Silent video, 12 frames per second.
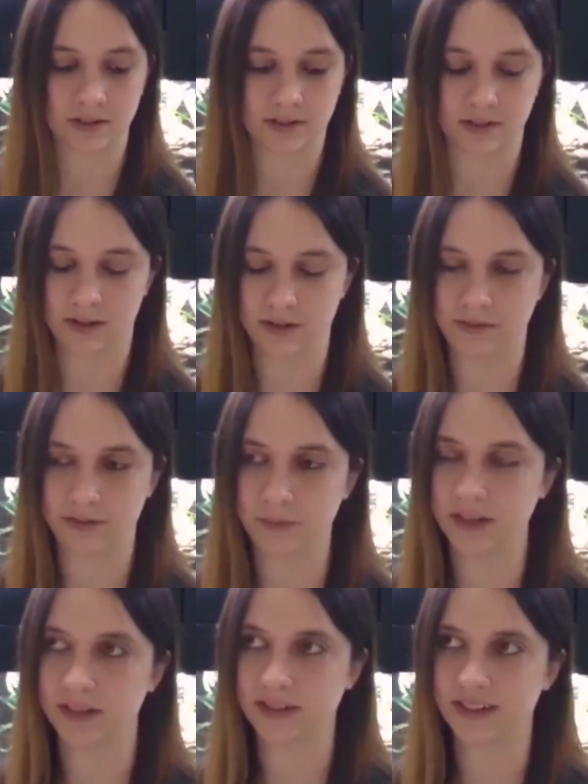God
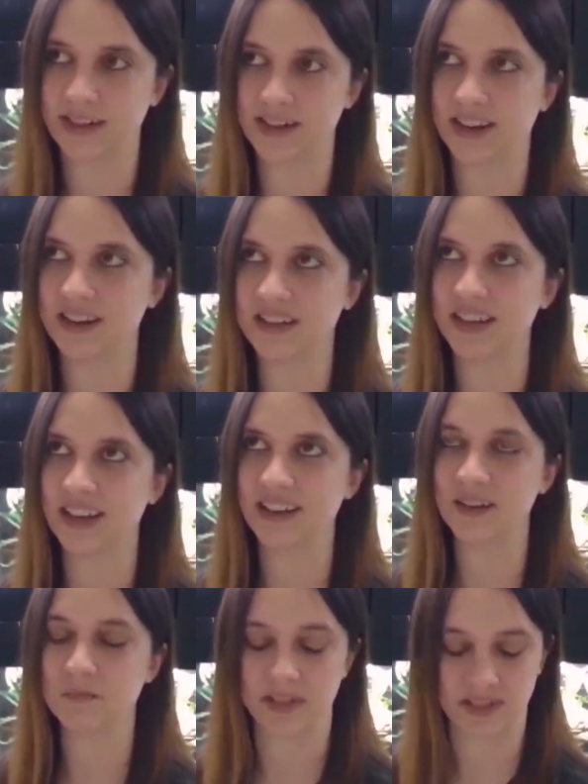forbid, like, I could kind of get
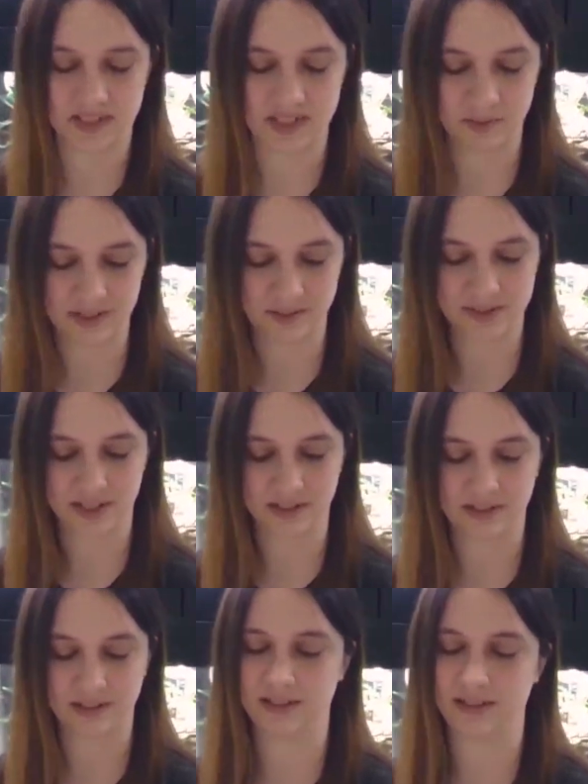it, but at the same time, it's like,
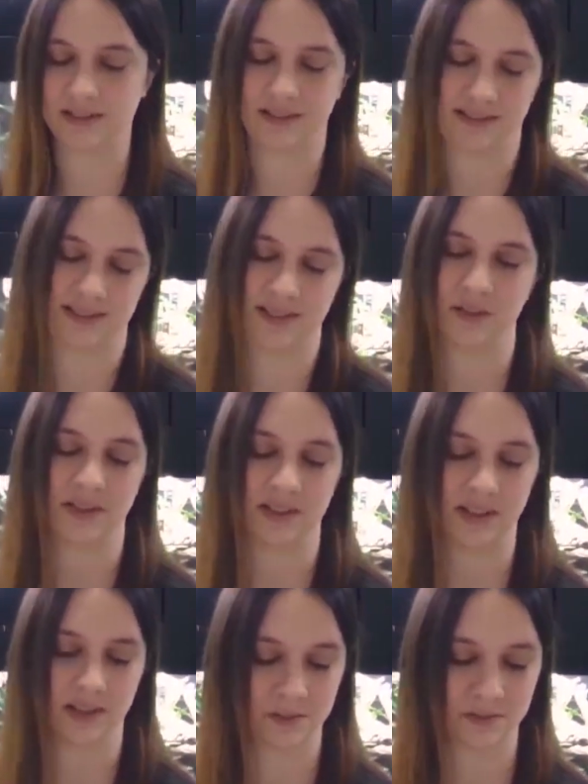dude,
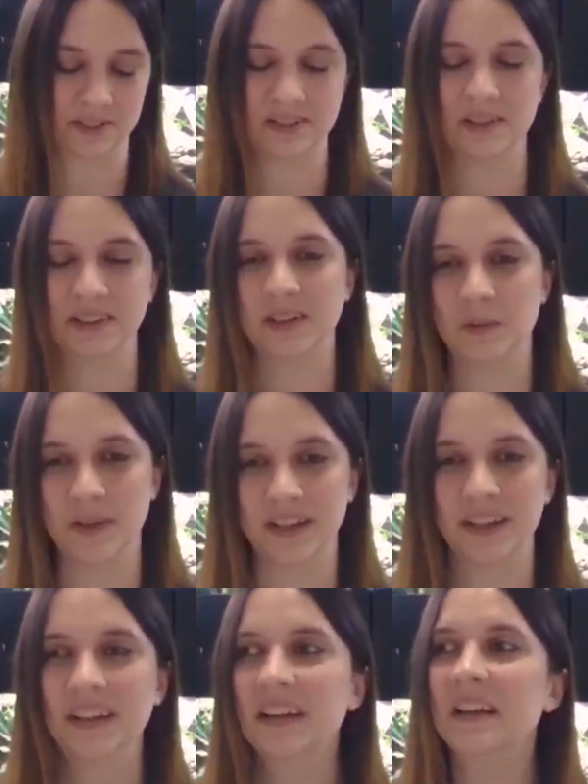get over it a little bit.